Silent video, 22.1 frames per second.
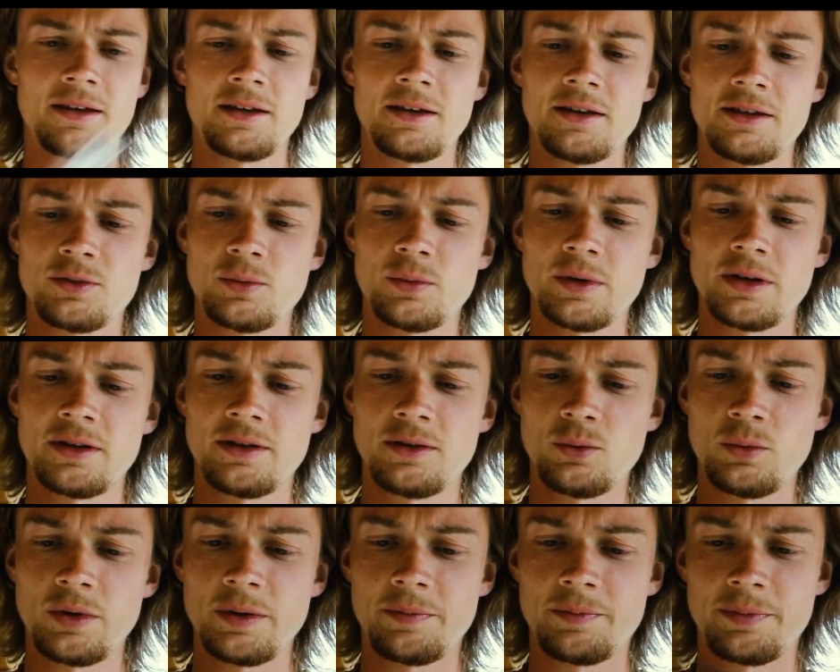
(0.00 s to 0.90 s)
is when the
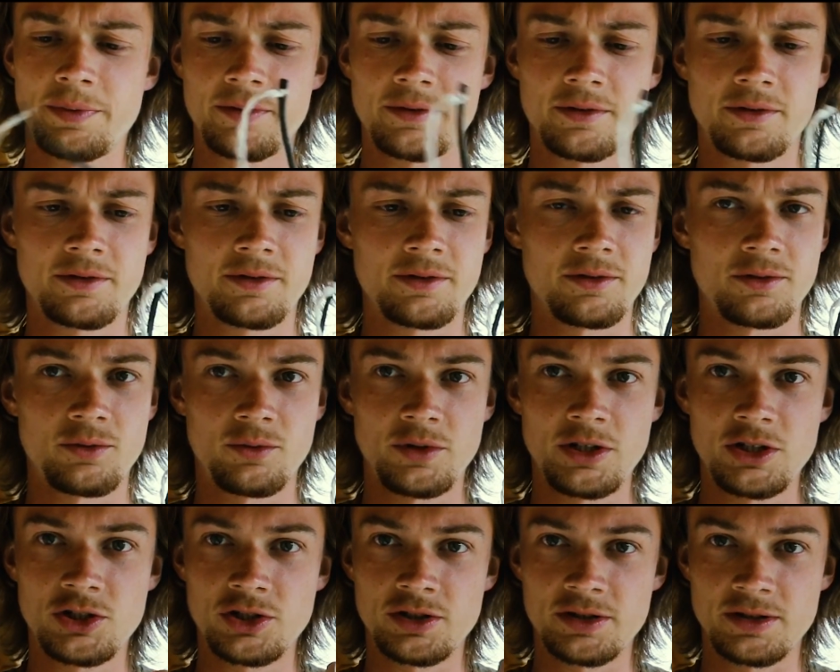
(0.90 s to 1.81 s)
whip
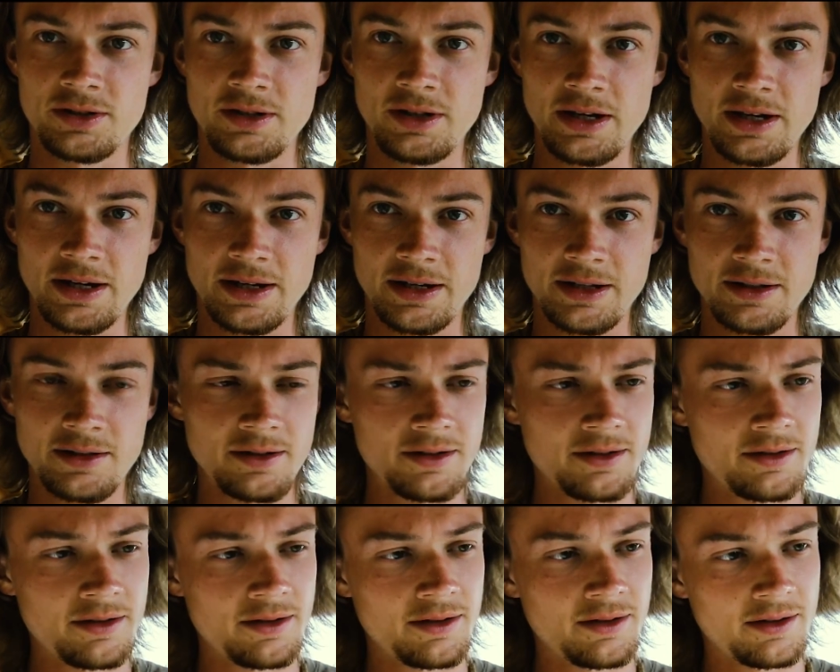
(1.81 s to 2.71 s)
reaches the end
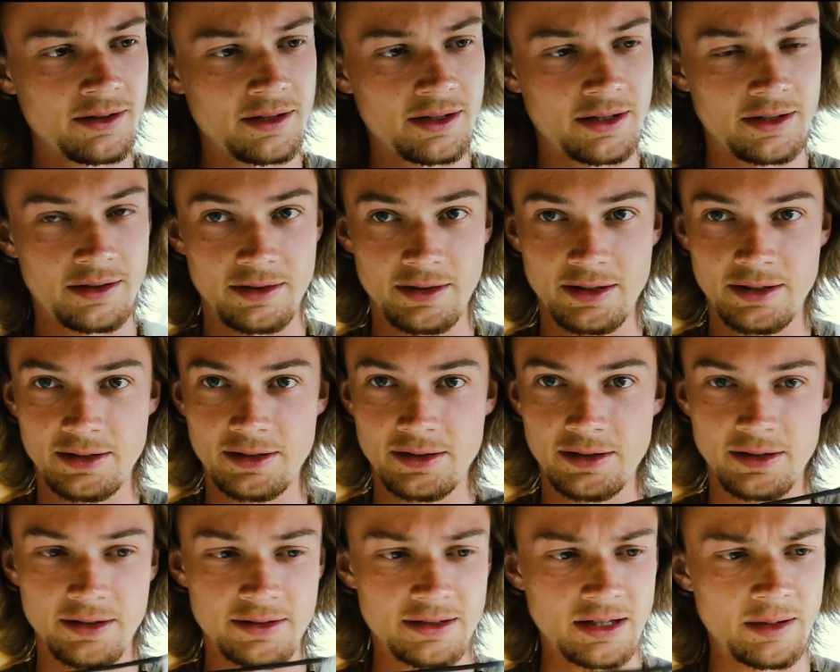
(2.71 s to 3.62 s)
and this
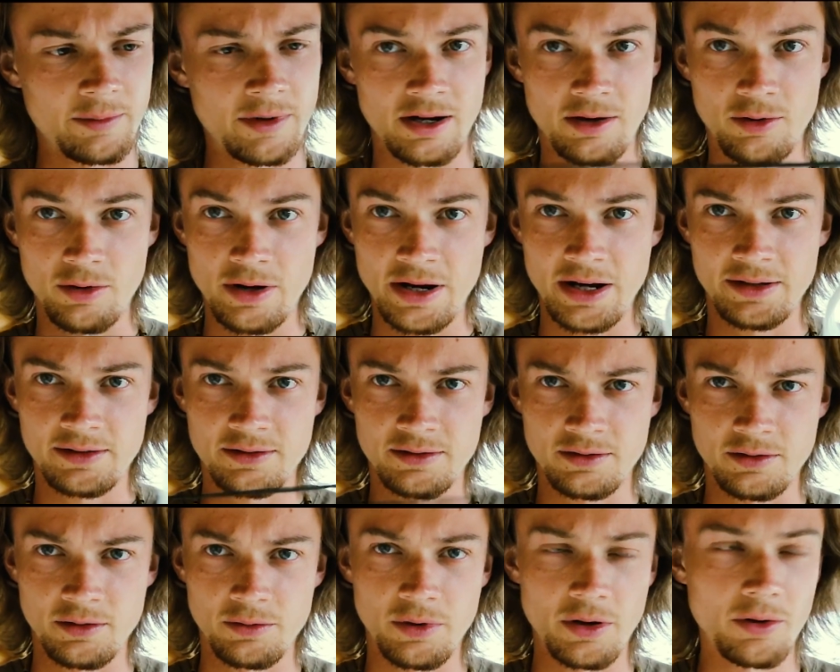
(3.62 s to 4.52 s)
thing somehow hits
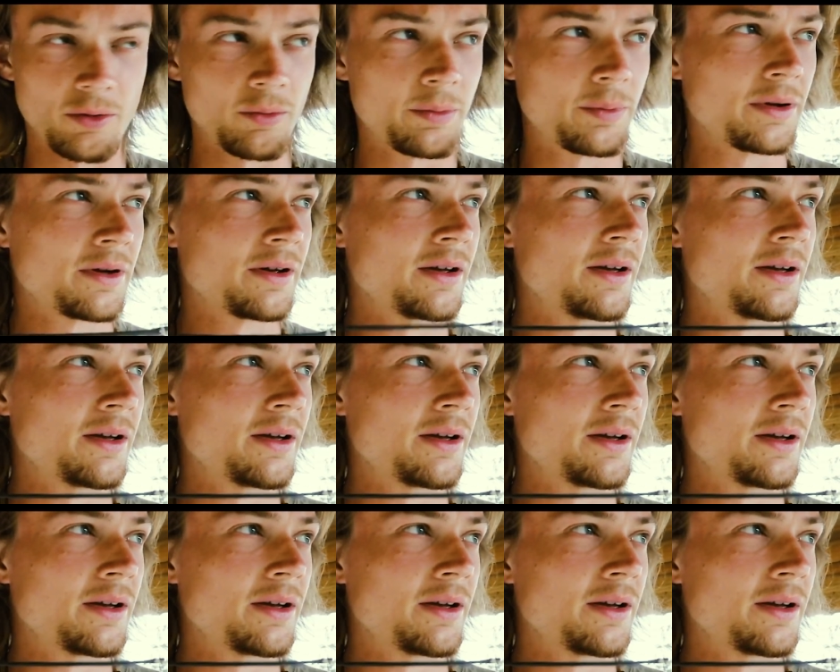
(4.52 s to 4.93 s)
the rope.